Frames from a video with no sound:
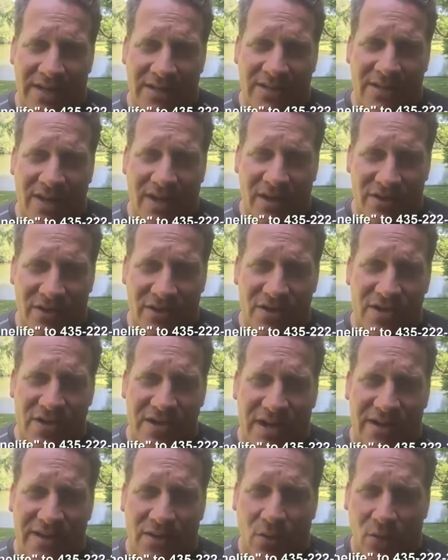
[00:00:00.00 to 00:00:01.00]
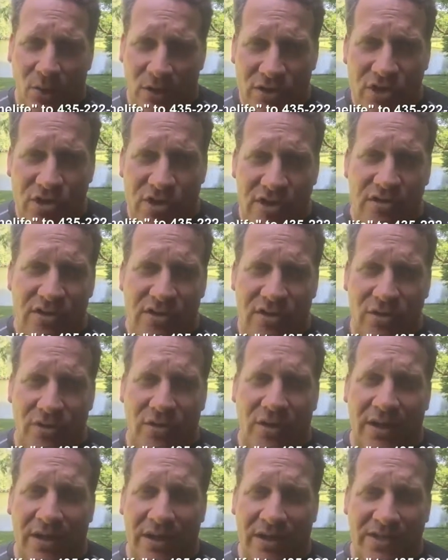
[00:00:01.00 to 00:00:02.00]
is to understand that what she's
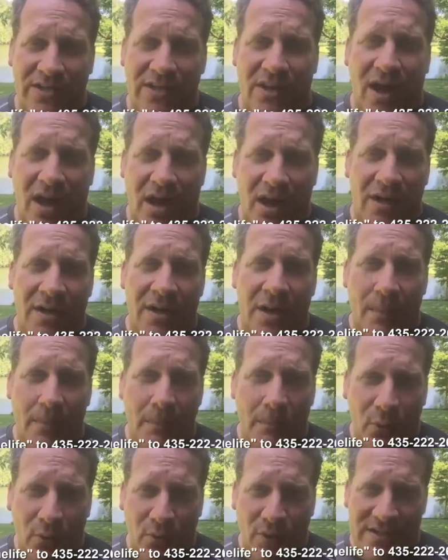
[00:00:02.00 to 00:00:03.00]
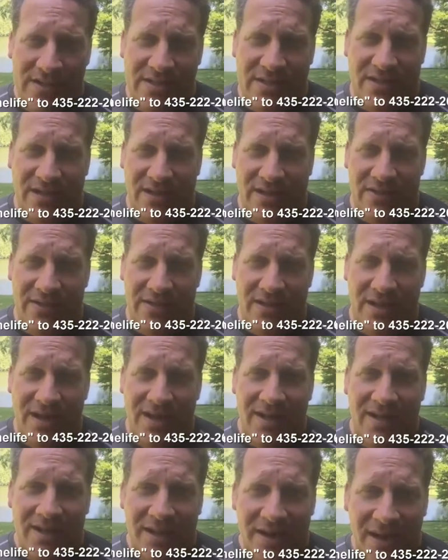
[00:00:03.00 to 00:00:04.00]
doing is unprecedented,
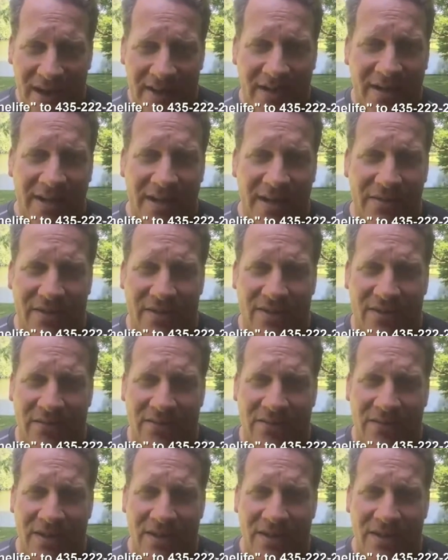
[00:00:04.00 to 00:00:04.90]
not unethical.